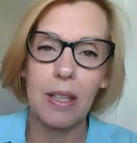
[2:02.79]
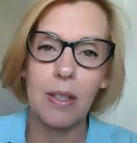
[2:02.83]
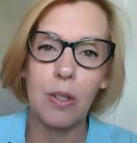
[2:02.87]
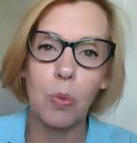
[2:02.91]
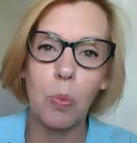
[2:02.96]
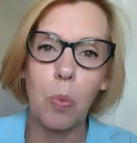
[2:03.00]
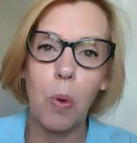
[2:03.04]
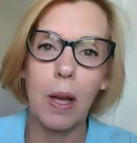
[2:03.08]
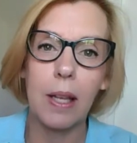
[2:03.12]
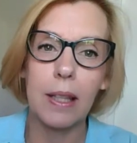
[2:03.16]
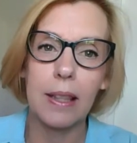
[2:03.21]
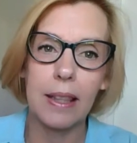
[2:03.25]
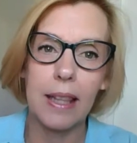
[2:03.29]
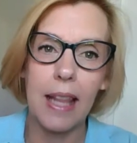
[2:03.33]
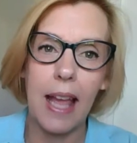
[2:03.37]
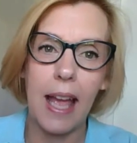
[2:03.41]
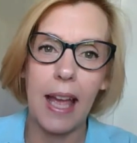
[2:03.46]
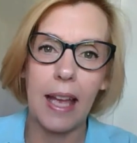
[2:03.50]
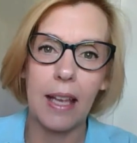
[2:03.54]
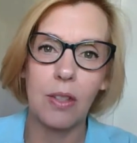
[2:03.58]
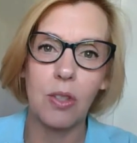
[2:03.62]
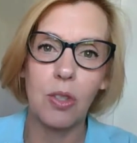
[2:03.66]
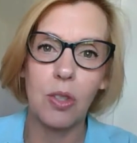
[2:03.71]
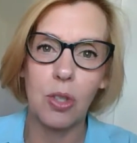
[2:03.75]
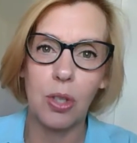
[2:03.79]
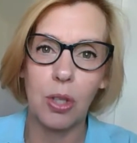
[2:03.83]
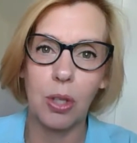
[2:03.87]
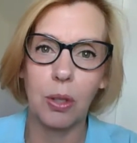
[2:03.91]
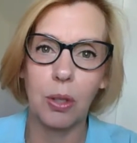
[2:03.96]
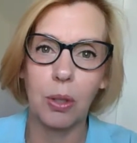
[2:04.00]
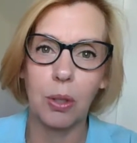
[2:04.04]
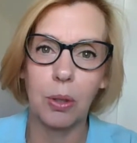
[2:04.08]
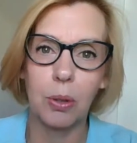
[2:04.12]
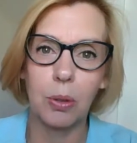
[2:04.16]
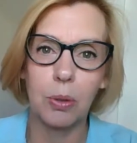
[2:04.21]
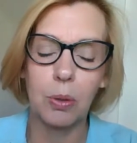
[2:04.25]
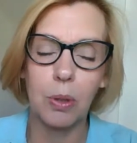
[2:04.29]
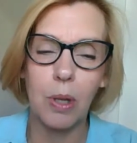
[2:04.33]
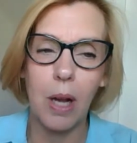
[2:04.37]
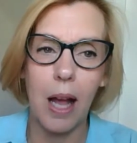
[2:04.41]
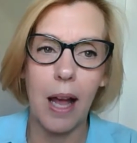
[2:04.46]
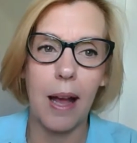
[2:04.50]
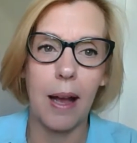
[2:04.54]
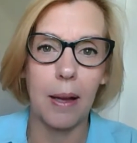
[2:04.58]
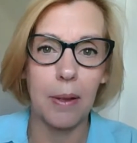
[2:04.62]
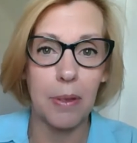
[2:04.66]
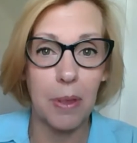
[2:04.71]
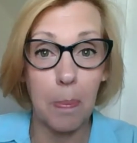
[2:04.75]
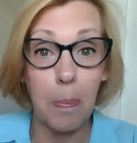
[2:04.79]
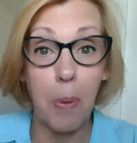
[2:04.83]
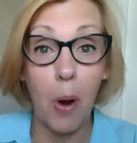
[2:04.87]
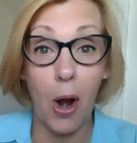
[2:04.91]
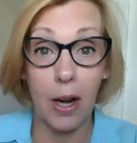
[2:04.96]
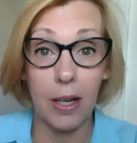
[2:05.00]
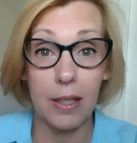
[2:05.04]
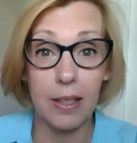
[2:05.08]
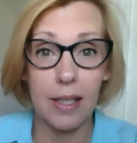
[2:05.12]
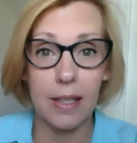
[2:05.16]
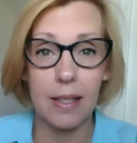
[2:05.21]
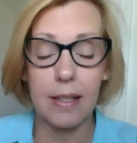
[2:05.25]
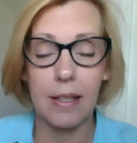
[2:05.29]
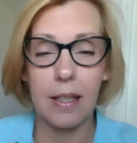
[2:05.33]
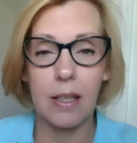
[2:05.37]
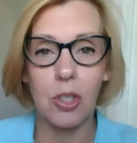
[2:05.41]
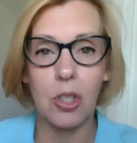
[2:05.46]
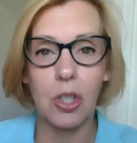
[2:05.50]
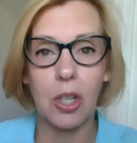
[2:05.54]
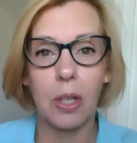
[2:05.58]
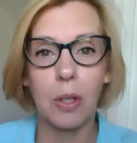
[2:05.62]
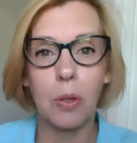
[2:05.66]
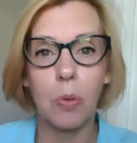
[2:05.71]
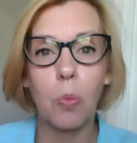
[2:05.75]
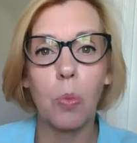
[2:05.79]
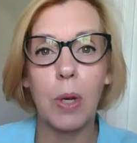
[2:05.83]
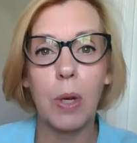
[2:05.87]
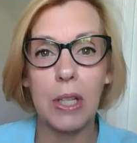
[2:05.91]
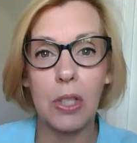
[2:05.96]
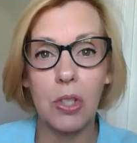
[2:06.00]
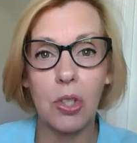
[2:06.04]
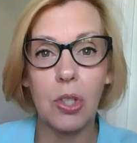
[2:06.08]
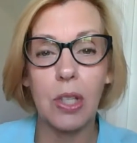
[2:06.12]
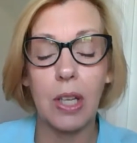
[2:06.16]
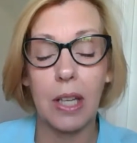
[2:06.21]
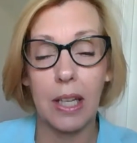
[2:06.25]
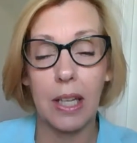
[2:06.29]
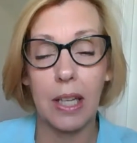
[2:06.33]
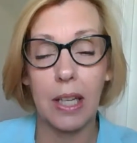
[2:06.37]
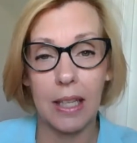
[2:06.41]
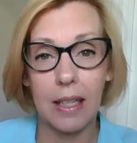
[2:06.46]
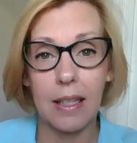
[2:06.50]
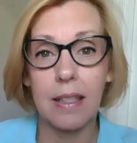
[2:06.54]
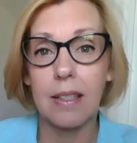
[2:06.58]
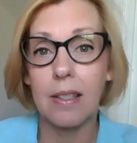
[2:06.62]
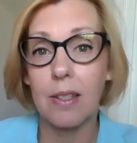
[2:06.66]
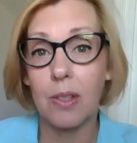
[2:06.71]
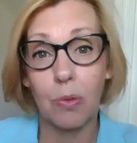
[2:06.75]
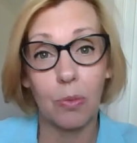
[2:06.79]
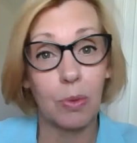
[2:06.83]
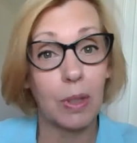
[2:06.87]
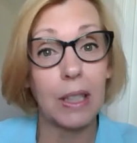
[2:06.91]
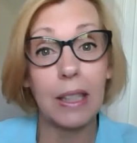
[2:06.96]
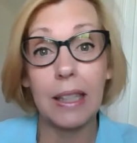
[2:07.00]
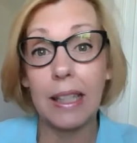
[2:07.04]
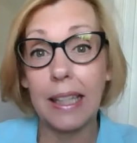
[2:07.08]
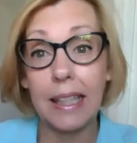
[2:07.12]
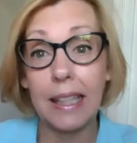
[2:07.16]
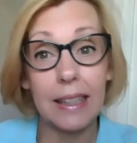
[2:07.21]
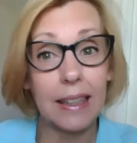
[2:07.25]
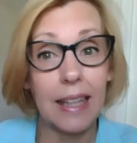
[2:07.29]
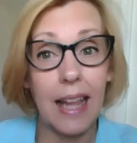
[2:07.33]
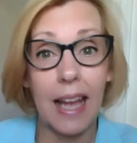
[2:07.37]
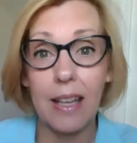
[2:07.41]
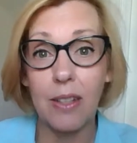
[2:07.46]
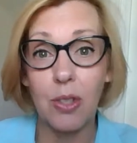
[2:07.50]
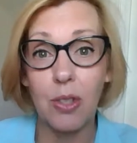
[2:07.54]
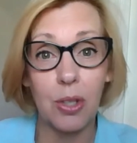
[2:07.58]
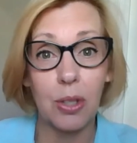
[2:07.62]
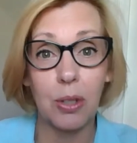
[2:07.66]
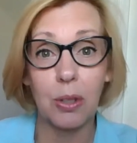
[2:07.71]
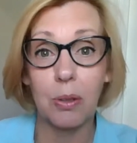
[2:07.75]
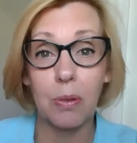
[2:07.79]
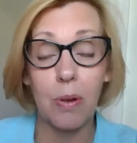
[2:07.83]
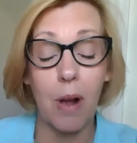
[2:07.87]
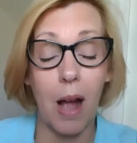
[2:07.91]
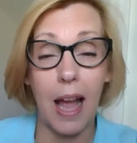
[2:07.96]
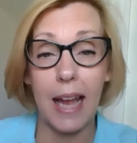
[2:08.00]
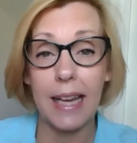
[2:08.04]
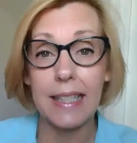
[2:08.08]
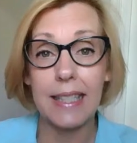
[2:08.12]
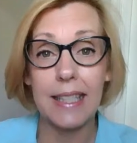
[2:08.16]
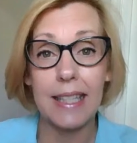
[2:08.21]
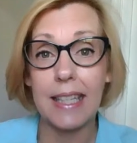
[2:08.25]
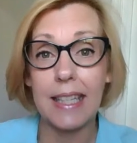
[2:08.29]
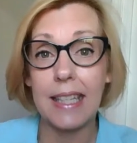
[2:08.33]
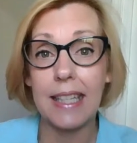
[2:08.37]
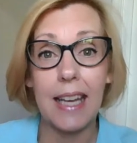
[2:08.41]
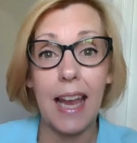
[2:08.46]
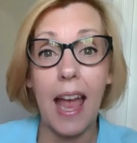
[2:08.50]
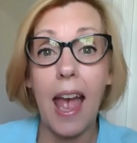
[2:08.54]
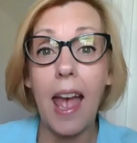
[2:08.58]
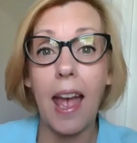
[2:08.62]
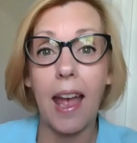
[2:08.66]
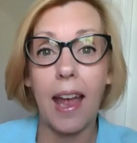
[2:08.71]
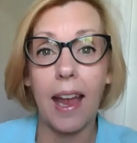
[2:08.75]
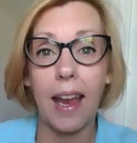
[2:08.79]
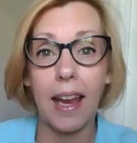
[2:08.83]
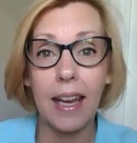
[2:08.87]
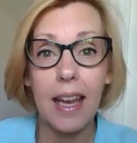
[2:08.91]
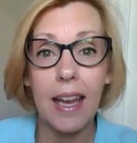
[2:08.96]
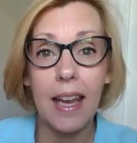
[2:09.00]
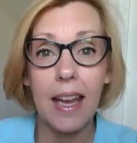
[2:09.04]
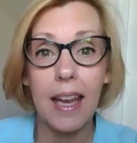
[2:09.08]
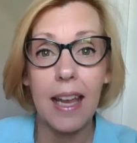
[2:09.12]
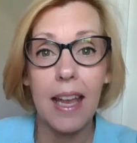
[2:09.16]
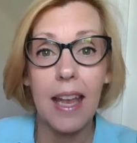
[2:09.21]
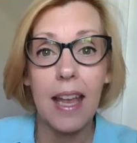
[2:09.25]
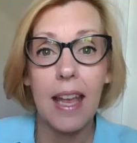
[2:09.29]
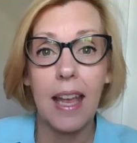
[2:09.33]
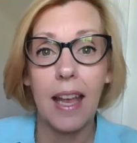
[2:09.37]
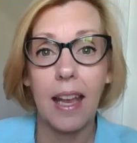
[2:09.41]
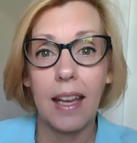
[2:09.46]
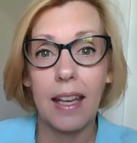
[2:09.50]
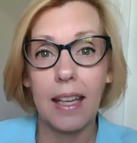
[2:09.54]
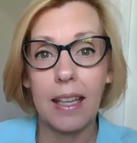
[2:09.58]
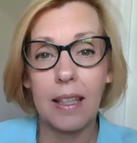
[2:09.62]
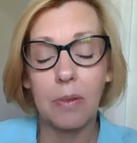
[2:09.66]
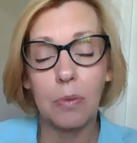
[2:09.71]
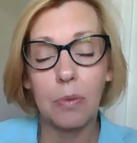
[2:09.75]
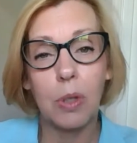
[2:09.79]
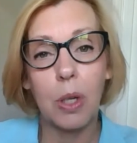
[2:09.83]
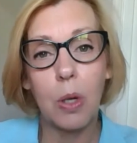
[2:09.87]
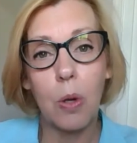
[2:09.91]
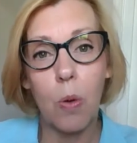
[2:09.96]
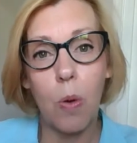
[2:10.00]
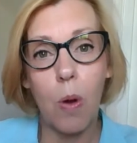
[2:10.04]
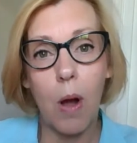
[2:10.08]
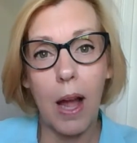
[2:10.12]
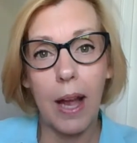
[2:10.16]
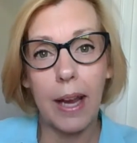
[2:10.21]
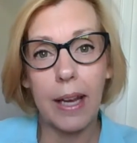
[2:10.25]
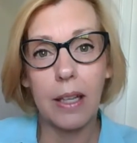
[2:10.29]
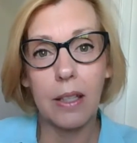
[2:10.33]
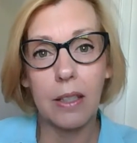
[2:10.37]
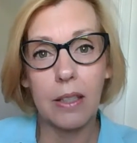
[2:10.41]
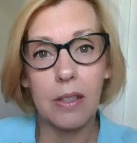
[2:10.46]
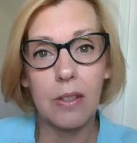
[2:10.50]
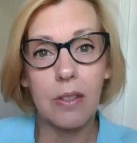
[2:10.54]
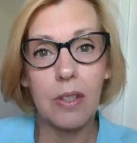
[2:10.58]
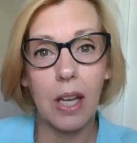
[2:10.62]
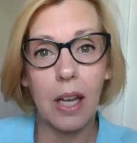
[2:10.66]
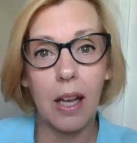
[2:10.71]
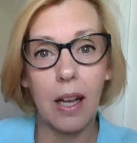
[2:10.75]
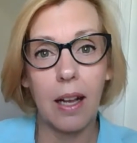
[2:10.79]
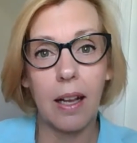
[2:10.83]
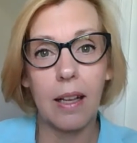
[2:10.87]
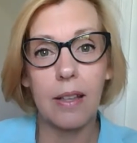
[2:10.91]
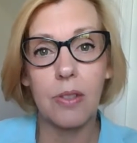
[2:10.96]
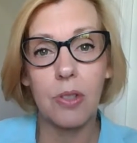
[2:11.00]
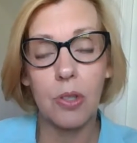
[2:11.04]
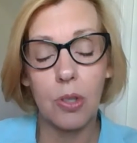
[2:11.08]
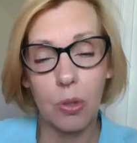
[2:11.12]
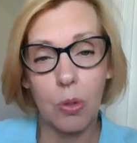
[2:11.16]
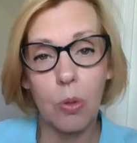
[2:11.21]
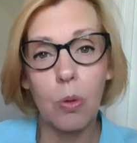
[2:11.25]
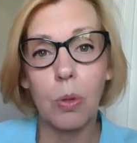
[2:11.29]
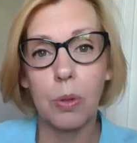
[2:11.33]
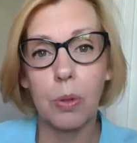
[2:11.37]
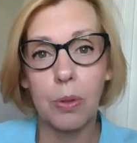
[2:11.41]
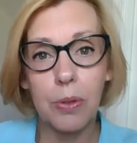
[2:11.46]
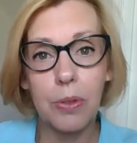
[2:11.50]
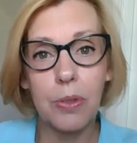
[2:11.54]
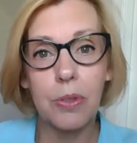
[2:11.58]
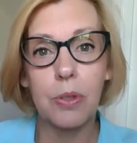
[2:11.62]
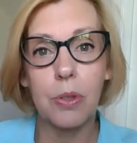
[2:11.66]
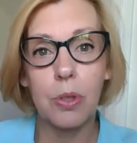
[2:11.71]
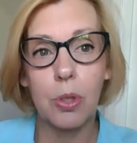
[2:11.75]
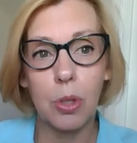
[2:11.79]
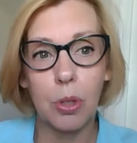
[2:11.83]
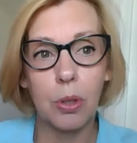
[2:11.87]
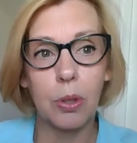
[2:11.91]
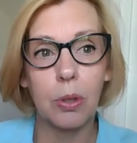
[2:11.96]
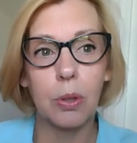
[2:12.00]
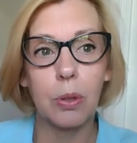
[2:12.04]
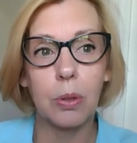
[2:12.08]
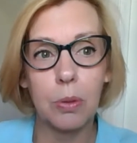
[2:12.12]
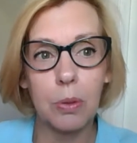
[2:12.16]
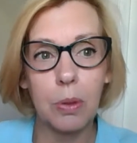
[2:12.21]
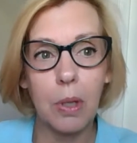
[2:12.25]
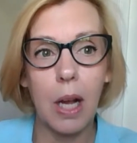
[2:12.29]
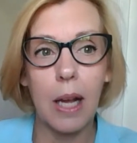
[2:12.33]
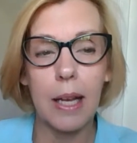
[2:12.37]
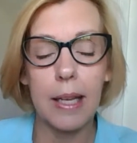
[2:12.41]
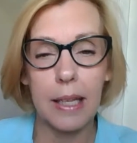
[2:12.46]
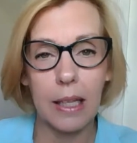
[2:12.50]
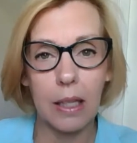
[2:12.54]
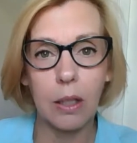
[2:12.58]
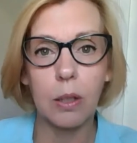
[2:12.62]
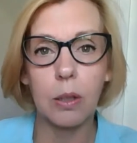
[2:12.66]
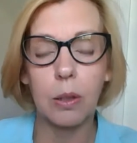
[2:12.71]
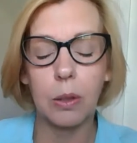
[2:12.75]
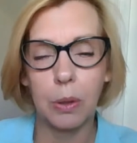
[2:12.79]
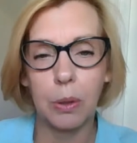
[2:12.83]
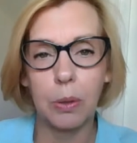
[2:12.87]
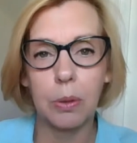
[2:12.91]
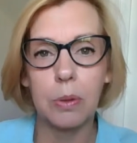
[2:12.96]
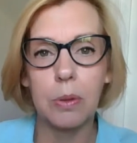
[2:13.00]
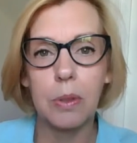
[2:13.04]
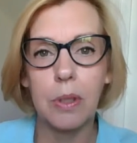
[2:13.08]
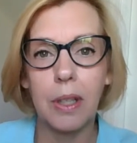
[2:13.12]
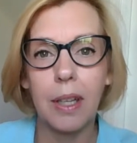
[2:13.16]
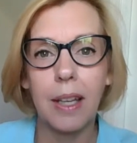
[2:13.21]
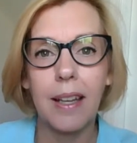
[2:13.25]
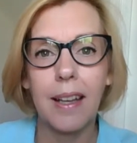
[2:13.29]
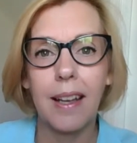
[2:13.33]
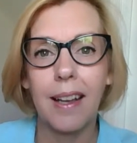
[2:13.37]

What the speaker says: is what led to the Park decision, which is really led to IDEA. It required schools to include